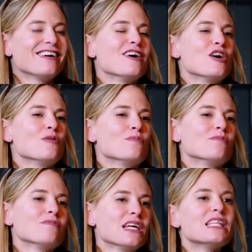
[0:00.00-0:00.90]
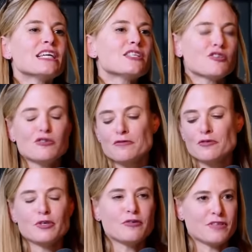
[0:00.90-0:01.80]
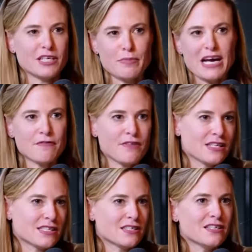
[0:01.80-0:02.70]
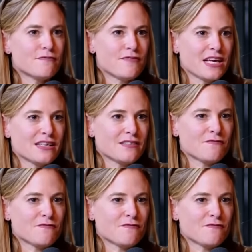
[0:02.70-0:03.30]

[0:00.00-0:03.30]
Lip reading: And that's true for both like bad things and good things.